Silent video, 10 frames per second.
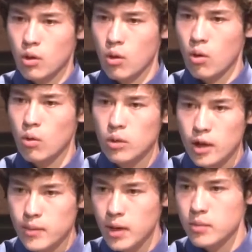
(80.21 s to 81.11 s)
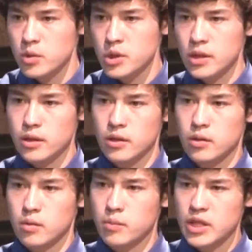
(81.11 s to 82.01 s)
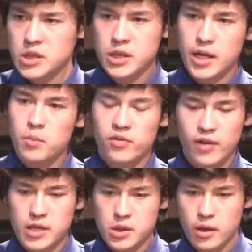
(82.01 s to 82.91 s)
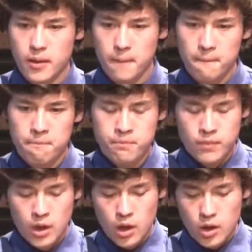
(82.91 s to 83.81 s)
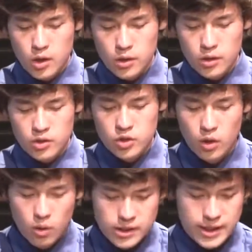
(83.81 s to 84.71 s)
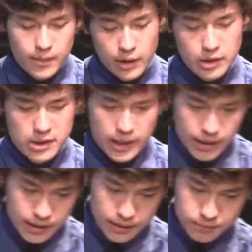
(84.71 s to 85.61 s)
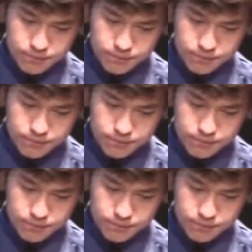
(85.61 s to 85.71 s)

know a whole lot about music and be easy to improvise on. So I set about designing it.